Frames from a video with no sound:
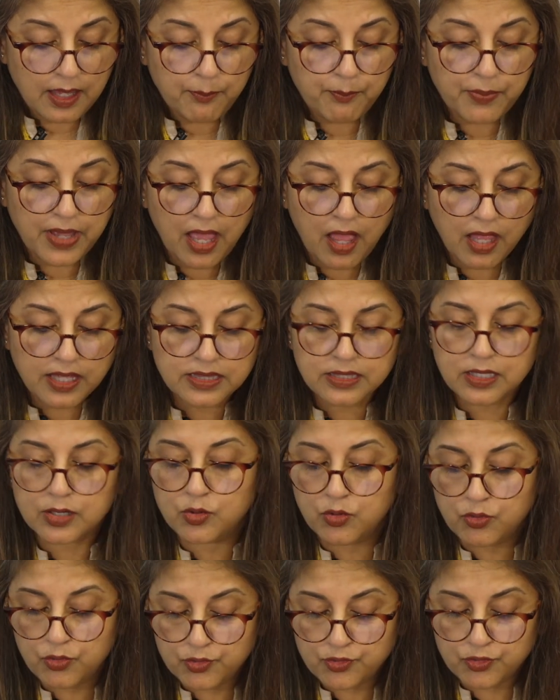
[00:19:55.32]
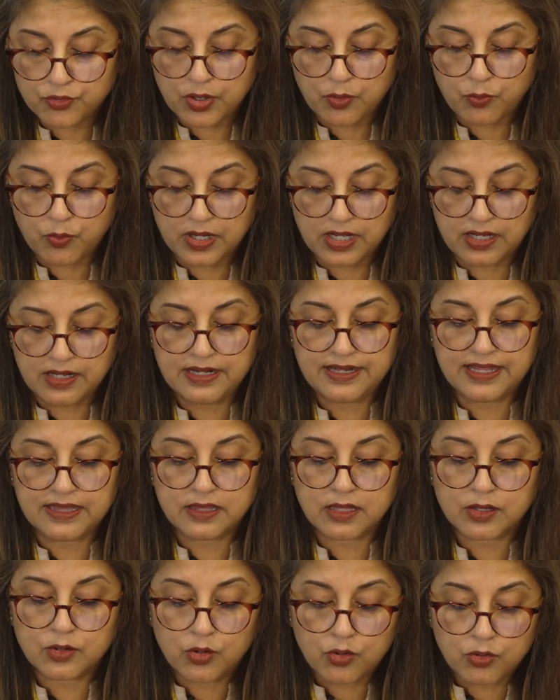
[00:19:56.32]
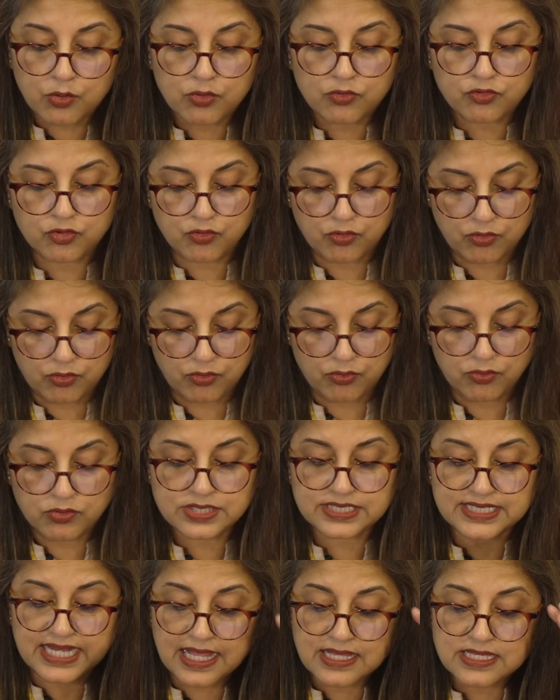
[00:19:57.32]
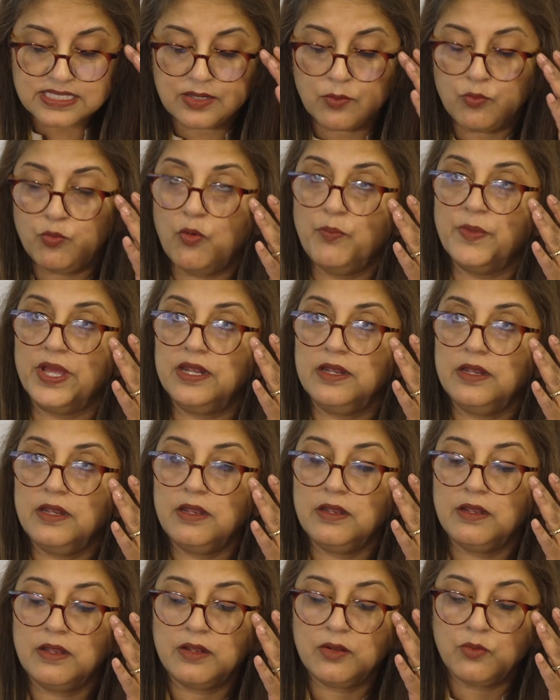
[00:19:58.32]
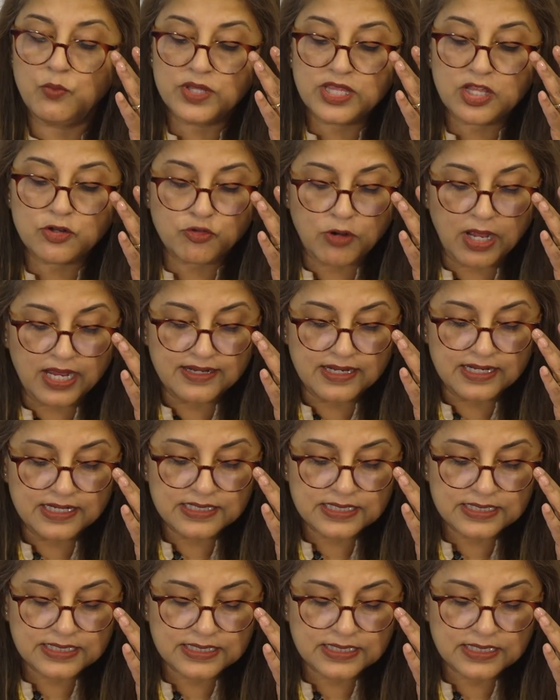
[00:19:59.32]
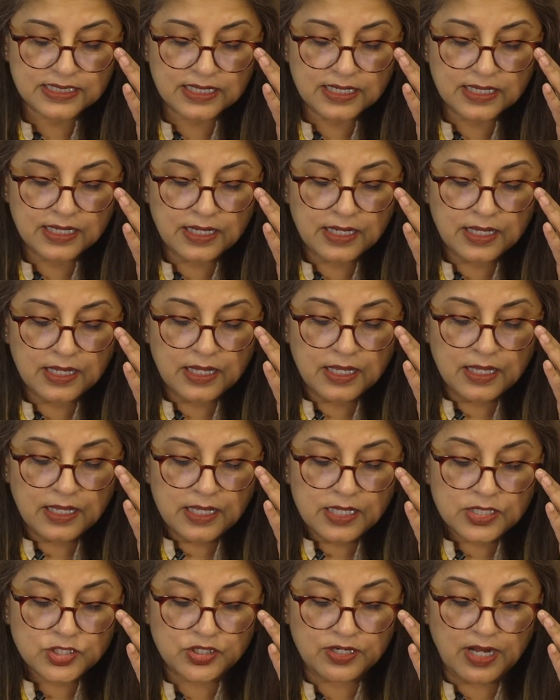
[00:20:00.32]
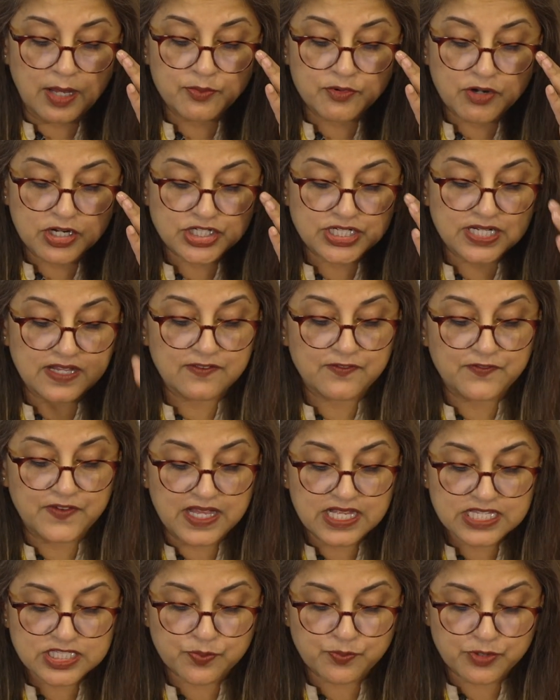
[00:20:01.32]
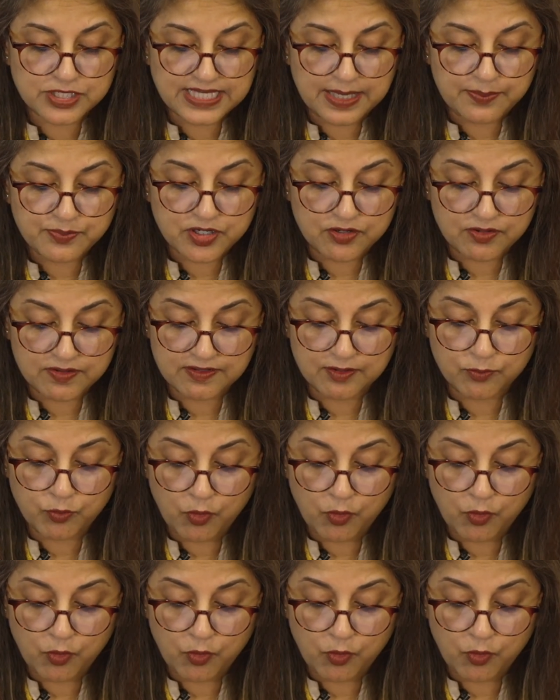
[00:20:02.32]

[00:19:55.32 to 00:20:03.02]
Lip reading: Behind the Guru to the World and the Guru's Guru stands a woman with a trident. Sri Ramakrishna's first preceptor is a